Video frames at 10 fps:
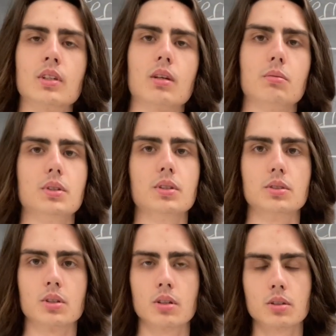I mean
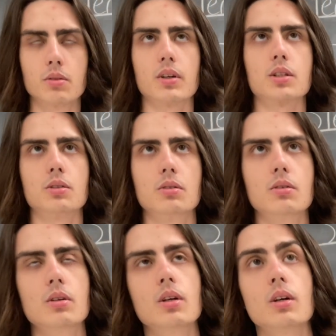there's a lot of factor
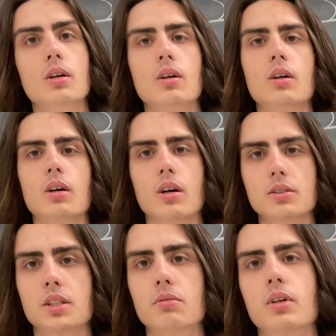
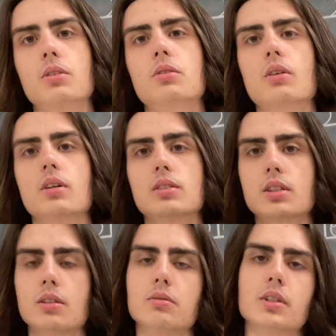outside
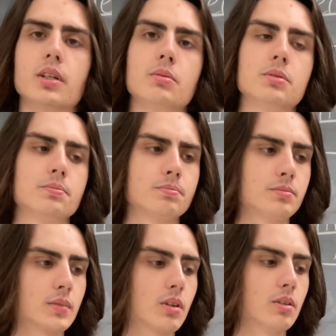of types,
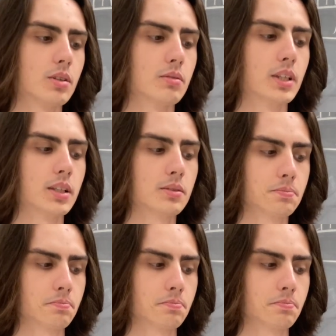a lot of that,